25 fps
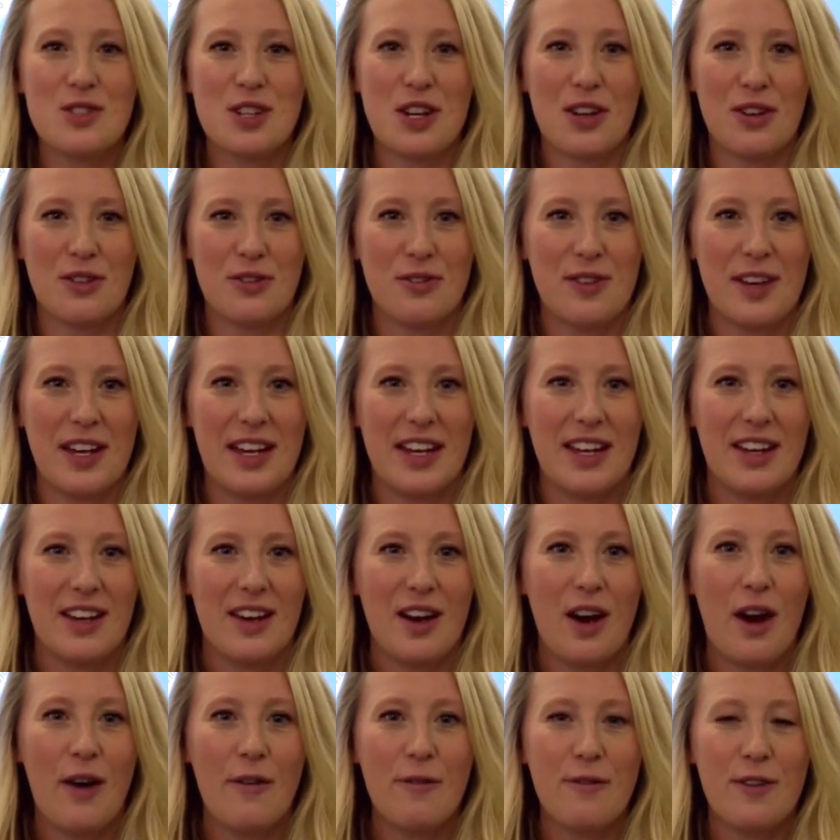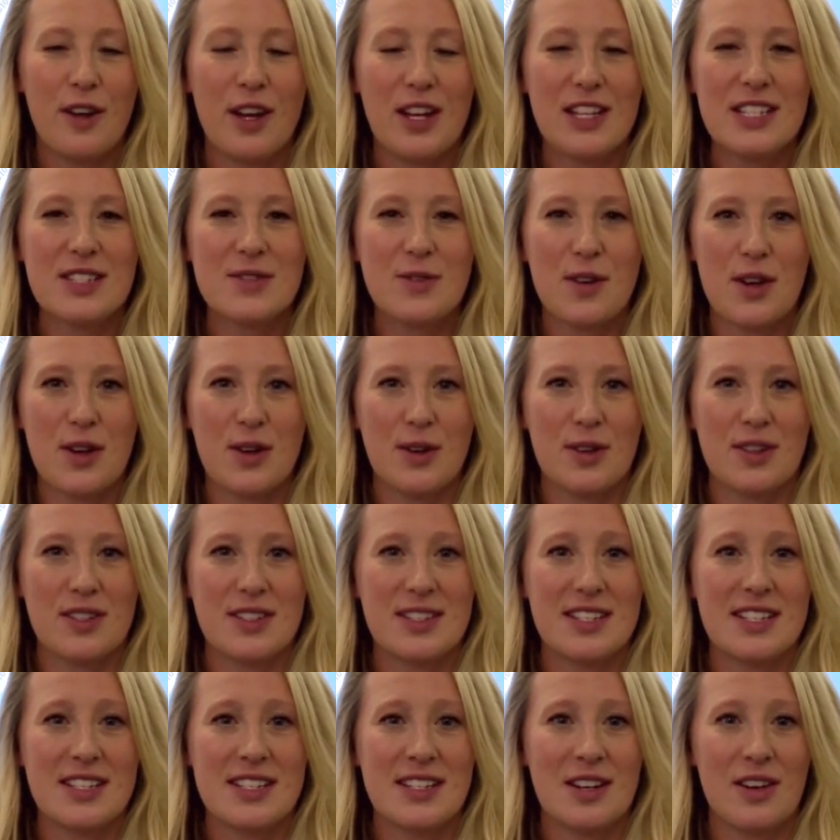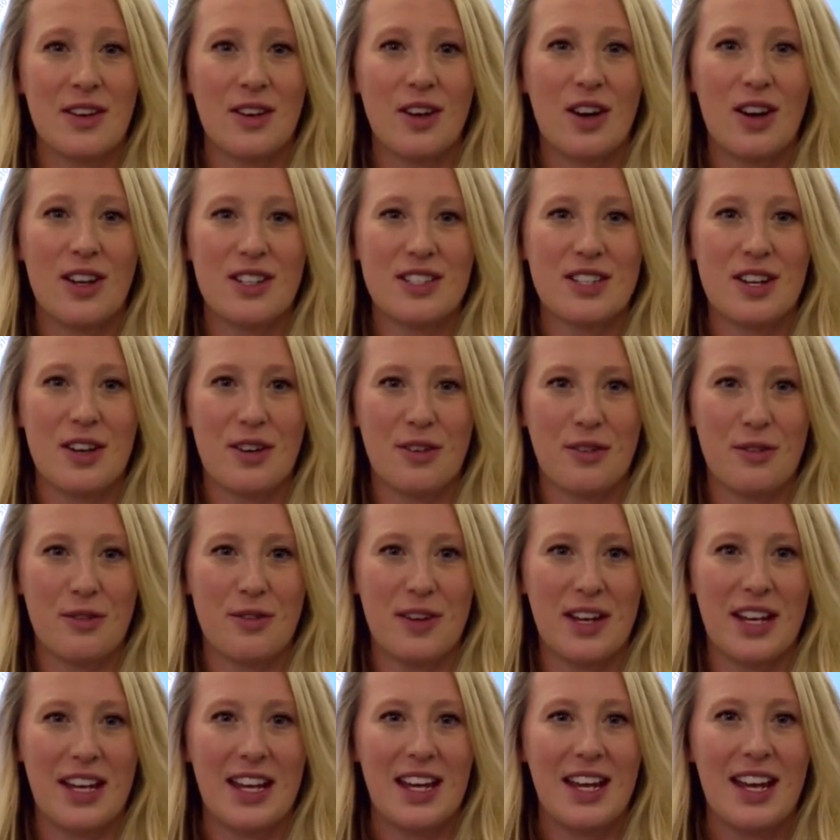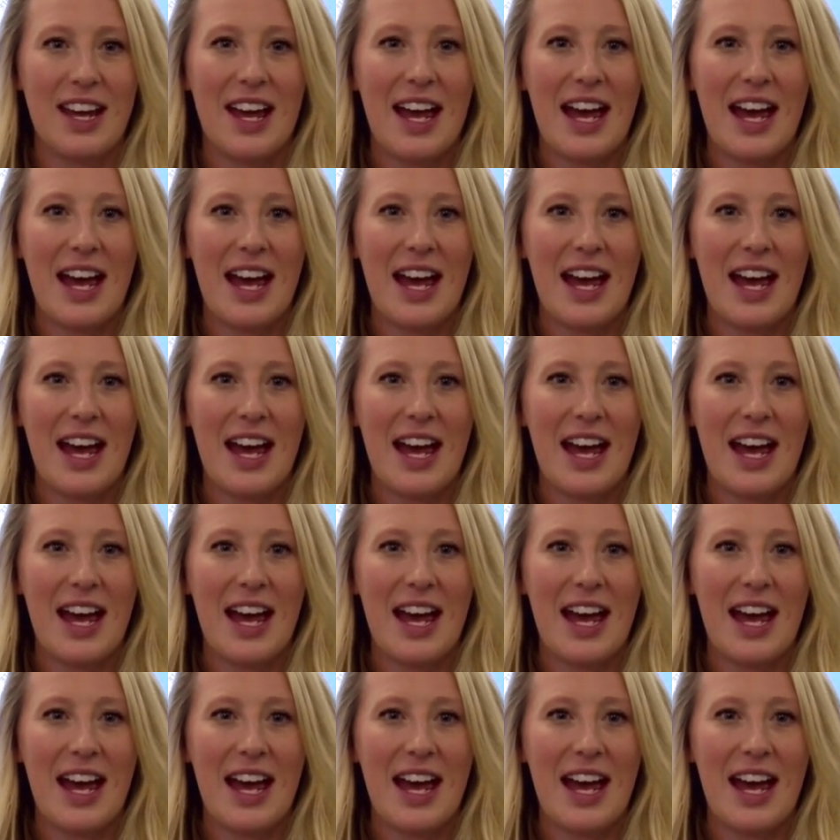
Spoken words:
geography. Our first focus is on cartography.